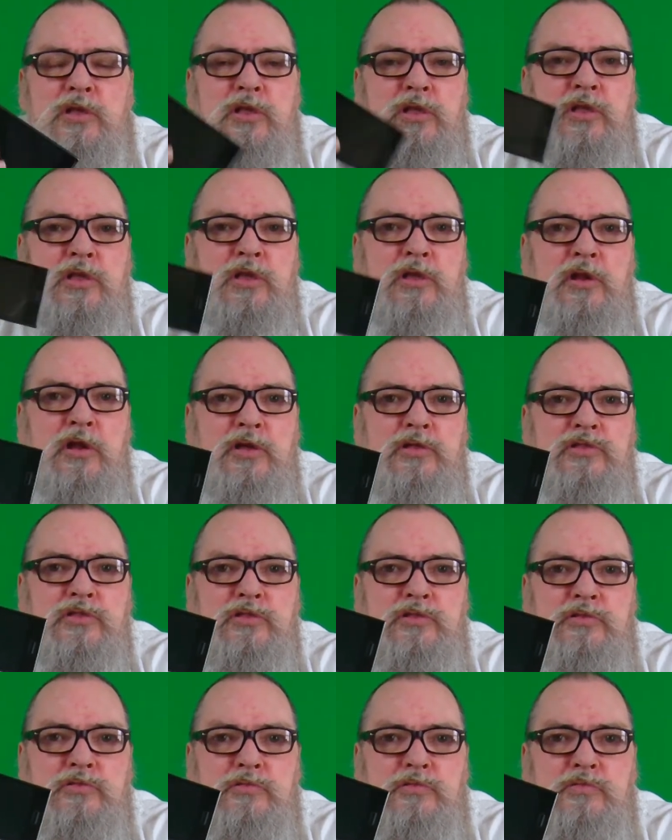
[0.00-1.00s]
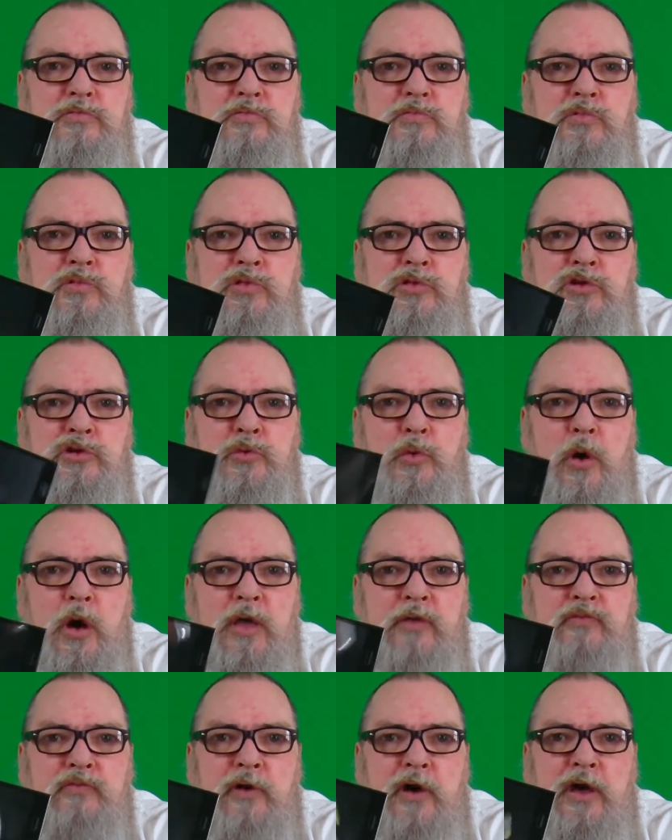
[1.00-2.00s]
Get on your
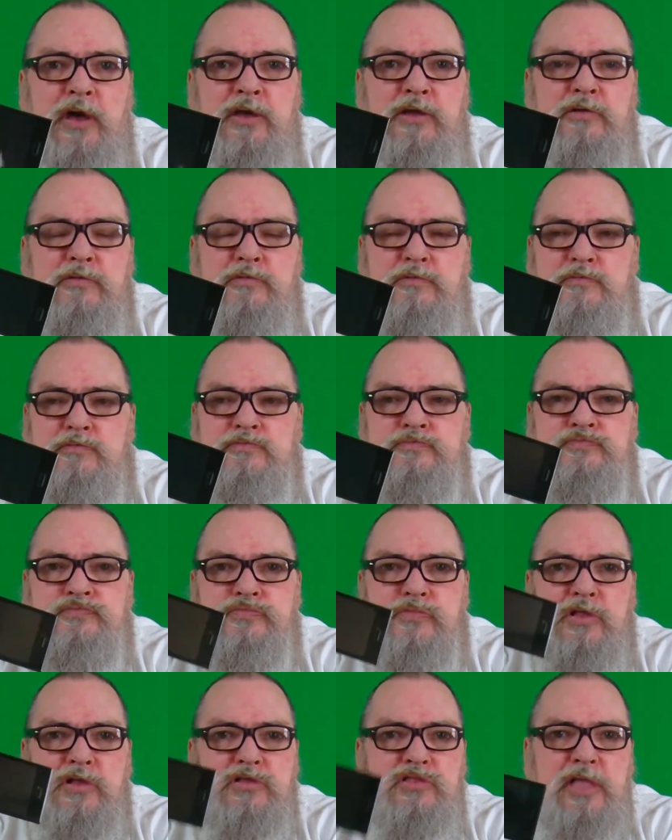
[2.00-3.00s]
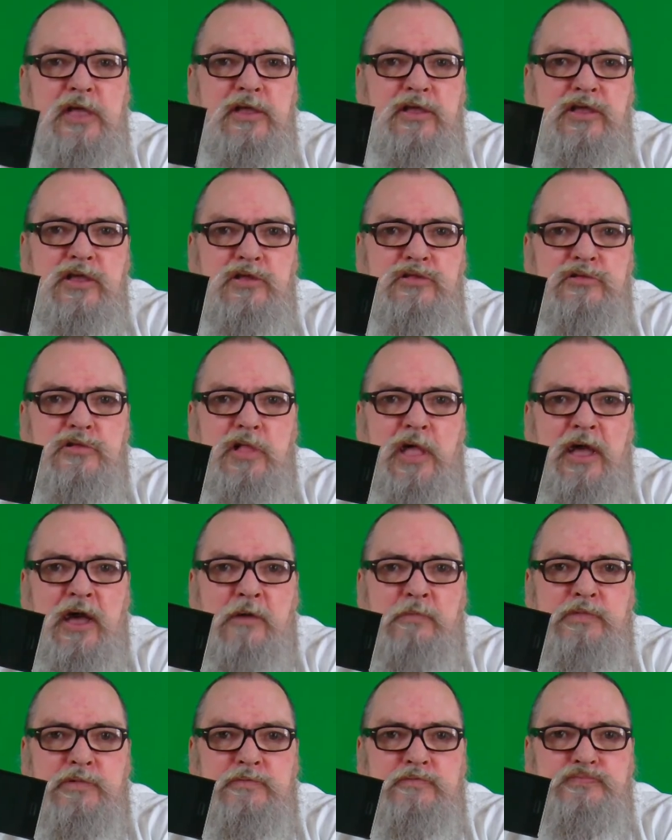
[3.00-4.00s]
Wi-Fi, get that Kindle
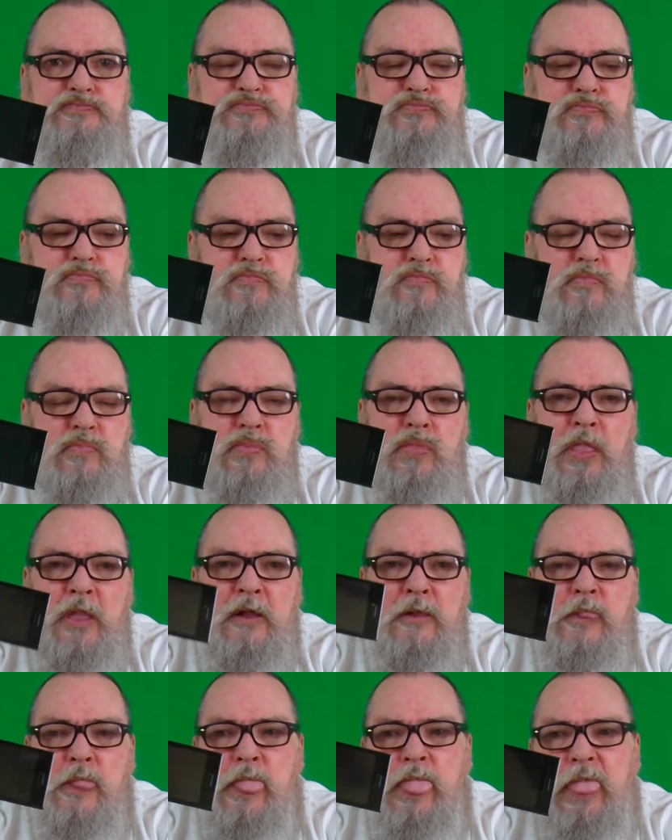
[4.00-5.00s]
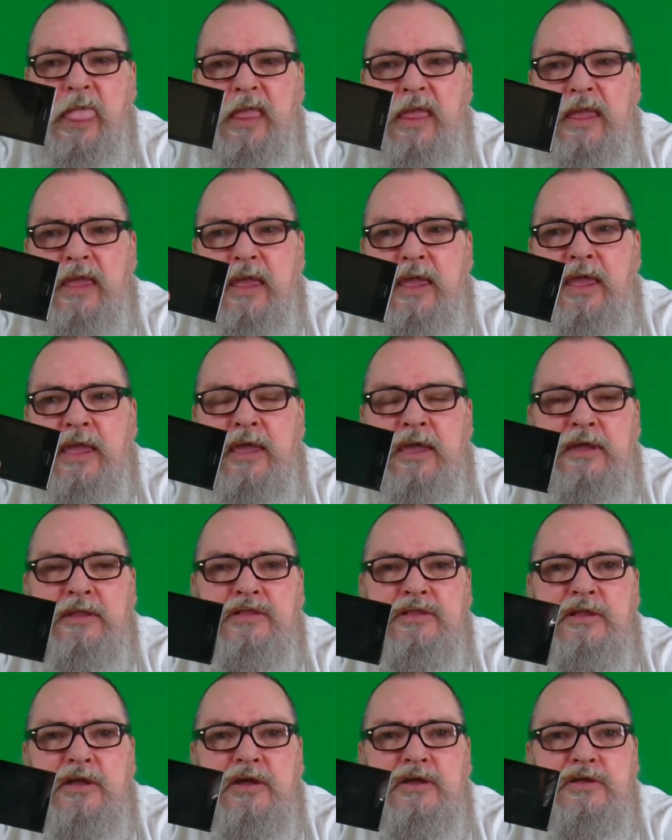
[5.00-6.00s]
app,
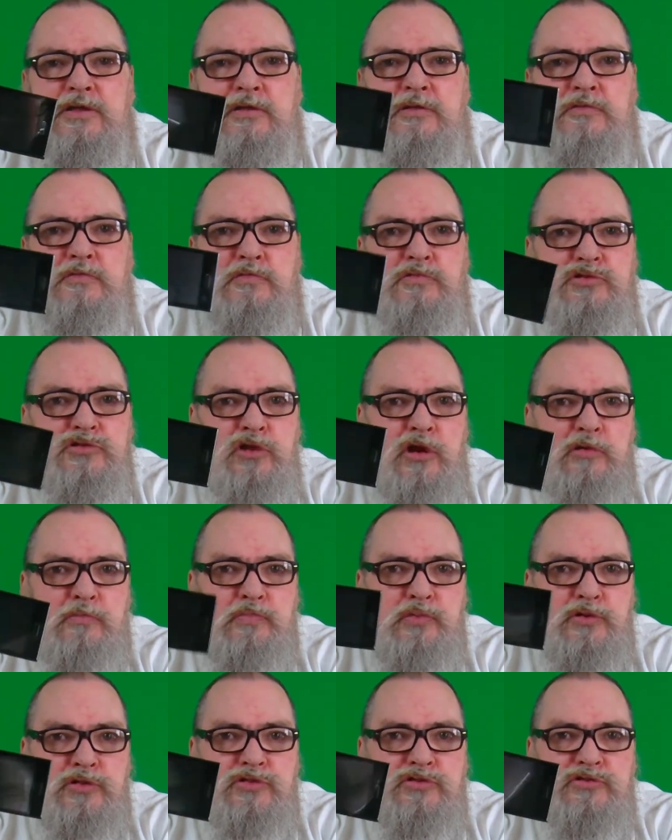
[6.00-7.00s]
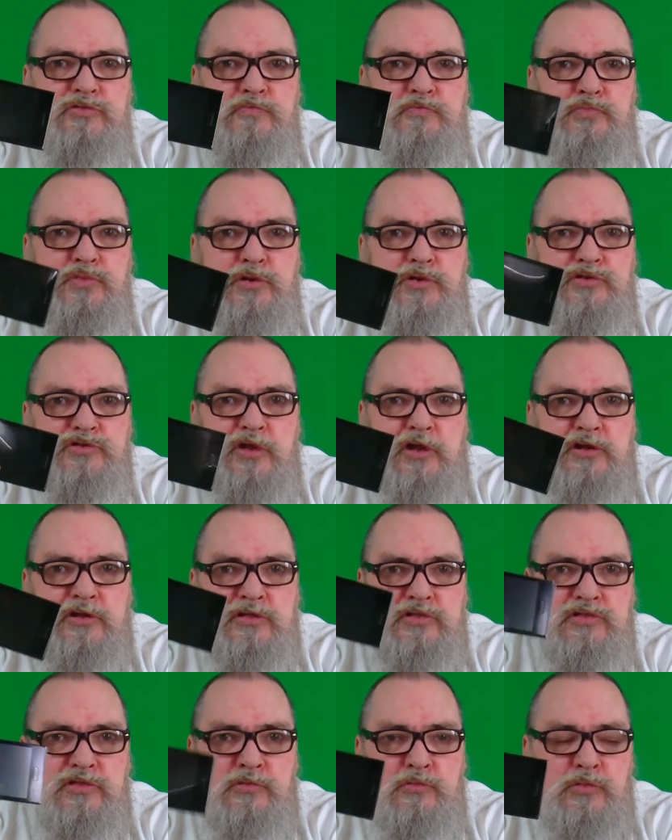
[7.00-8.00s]
and start putting some books on it
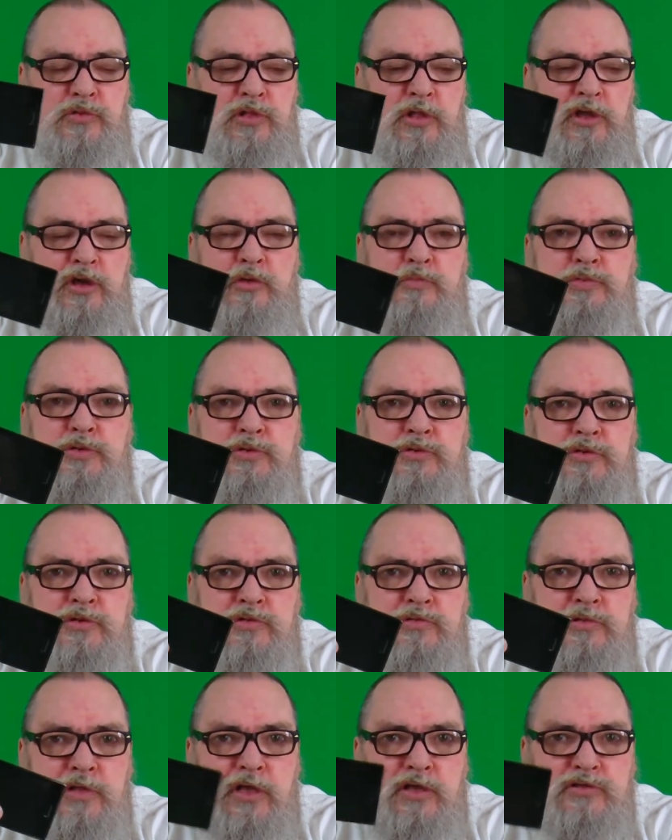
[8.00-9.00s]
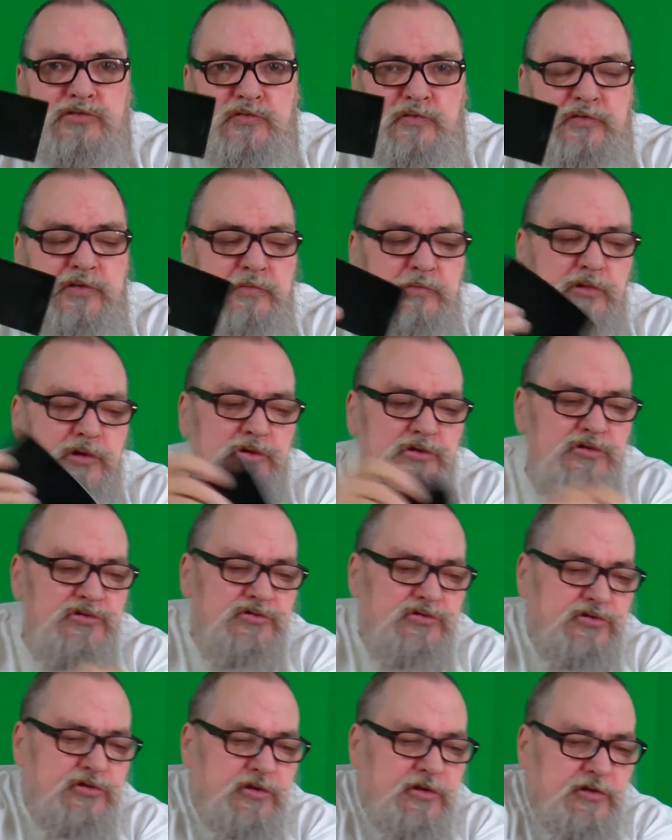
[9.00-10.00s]
that will help you in case of an emergency.